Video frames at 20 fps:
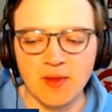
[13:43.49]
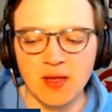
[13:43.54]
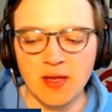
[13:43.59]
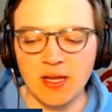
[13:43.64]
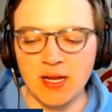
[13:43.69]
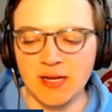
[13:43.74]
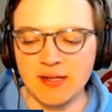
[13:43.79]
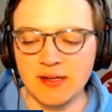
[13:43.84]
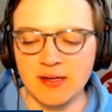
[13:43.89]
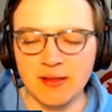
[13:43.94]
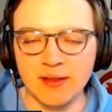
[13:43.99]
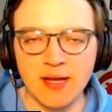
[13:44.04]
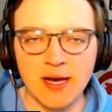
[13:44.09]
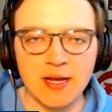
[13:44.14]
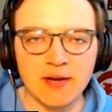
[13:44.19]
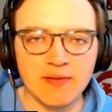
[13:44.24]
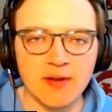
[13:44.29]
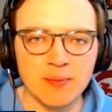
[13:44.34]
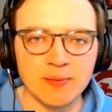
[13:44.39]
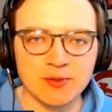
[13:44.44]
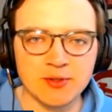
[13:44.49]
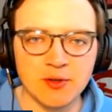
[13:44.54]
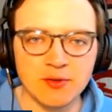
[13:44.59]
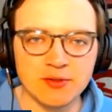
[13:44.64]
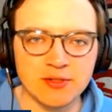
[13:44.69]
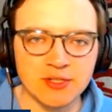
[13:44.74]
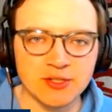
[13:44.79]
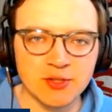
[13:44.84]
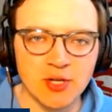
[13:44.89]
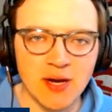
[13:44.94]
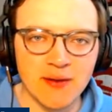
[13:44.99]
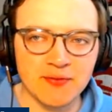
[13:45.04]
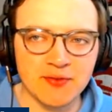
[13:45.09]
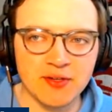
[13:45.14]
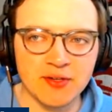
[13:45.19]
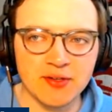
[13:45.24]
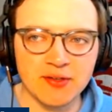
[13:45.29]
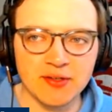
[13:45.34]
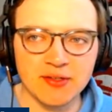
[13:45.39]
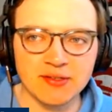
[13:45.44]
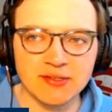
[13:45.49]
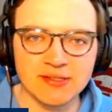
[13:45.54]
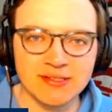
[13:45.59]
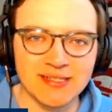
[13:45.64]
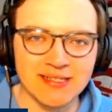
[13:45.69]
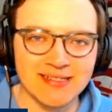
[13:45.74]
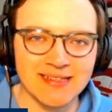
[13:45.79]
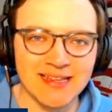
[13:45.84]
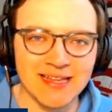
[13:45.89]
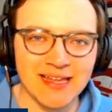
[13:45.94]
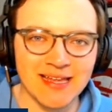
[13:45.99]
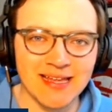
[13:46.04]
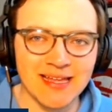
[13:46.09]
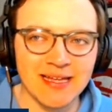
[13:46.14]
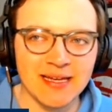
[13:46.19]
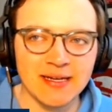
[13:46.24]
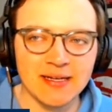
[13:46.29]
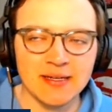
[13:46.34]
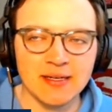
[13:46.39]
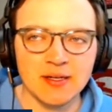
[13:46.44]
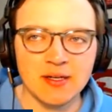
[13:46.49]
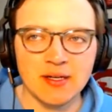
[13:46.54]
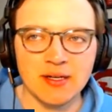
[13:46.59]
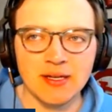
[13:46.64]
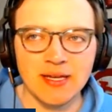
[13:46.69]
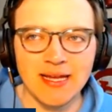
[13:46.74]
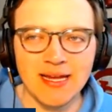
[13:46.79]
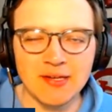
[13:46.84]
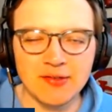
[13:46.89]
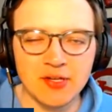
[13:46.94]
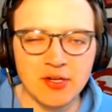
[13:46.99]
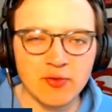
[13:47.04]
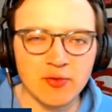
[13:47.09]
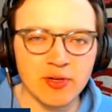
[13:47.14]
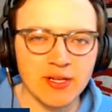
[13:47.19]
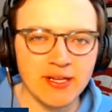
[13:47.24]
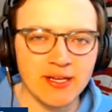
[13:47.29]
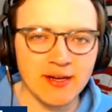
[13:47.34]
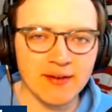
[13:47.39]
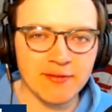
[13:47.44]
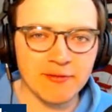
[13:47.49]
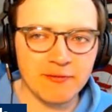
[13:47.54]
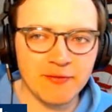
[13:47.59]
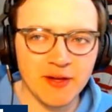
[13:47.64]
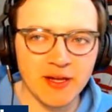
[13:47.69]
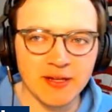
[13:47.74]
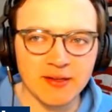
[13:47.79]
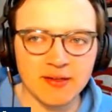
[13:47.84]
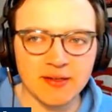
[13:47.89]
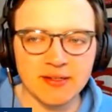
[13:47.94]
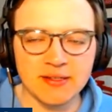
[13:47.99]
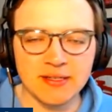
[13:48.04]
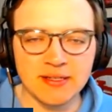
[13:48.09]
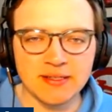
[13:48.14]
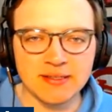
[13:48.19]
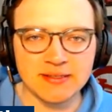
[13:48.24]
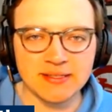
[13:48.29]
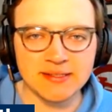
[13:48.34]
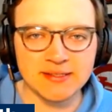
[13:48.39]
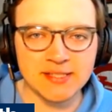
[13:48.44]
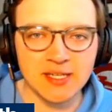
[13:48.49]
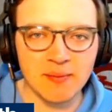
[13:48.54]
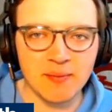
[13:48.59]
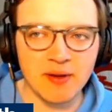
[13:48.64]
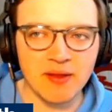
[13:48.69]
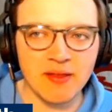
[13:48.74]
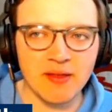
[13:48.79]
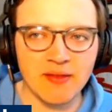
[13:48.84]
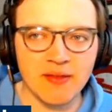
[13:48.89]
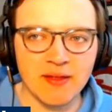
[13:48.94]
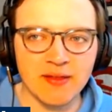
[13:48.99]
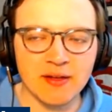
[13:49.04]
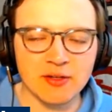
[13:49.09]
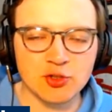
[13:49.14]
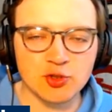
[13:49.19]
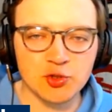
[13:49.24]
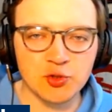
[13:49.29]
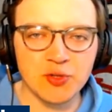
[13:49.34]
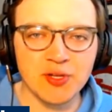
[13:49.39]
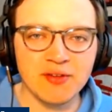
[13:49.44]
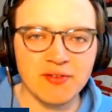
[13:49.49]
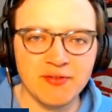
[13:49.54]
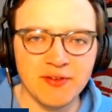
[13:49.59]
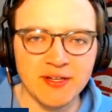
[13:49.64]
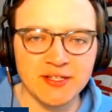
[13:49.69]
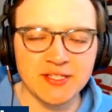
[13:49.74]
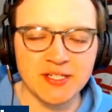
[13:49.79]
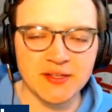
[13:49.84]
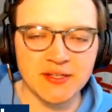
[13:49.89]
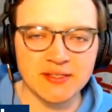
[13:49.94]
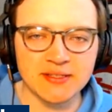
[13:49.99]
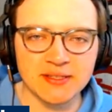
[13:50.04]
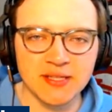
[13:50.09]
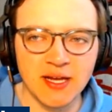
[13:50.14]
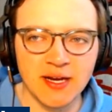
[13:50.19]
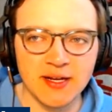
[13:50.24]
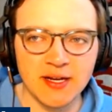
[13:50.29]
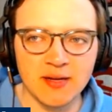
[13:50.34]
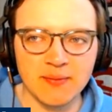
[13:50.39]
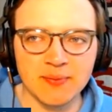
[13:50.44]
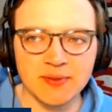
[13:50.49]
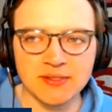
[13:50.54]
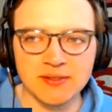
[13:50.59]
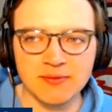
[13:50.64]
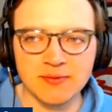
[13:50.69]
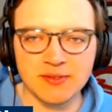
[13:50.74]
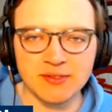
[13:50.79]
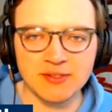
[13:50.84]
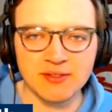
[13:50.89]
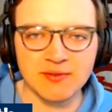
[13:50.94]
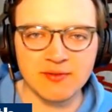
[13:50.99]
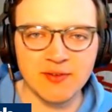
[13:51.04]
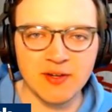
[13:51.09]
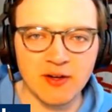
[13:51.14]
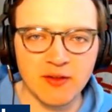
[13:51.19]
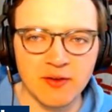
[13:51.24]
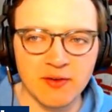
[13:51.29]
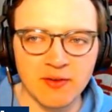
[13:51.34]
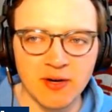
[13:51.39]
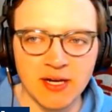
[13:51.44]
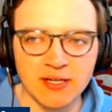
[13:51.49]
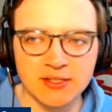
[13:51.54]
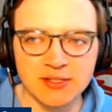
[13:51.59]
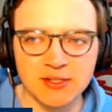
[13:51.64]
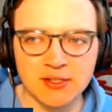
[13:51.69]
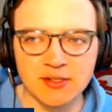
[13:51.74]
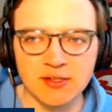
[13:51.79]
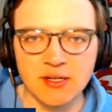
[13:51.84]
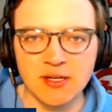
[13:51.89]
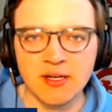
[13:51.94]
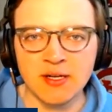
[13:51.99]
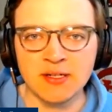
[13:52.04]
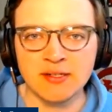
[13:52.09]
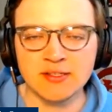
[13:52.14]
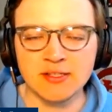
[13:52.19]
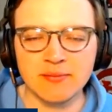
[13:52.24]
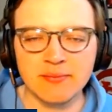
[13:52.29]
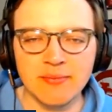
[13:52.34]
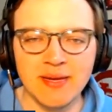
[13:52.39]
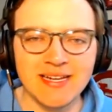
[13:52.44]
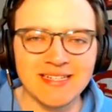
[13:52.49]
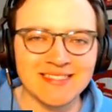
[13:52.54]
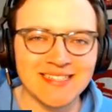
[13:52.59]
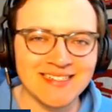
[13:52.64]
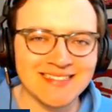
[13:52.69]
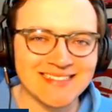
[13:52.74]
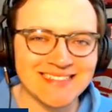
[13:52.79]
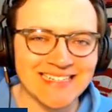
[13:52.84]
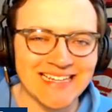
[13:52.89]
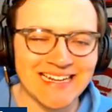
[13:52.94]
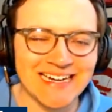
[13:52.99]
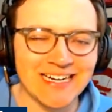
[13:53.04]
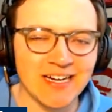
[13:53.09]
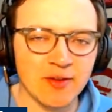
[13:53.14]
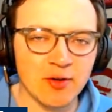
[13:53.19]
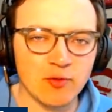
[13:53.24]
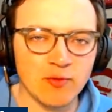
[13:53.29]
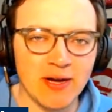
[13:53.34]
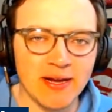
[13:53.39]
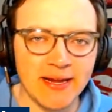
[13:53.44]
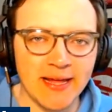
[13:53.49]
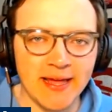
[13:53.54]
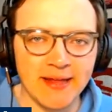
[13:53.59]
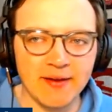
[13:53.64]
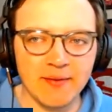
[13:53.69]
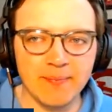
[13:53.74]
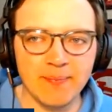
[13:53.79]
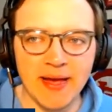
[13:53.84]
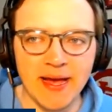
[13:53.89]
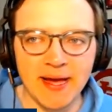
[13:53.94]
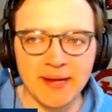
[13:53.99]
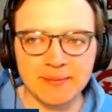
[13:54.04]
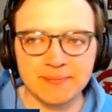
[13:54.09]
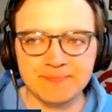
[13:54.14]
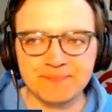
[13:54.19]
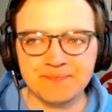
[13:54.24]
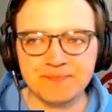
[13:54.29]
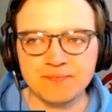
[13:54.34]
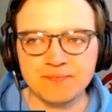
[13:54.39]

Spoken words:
And I did a lot of episodes this offseason just thinking, is he really a fit? Is he somebody that truly fits in this lineup? Does he fit on the roster? Does it make sense to get another right-handed bat?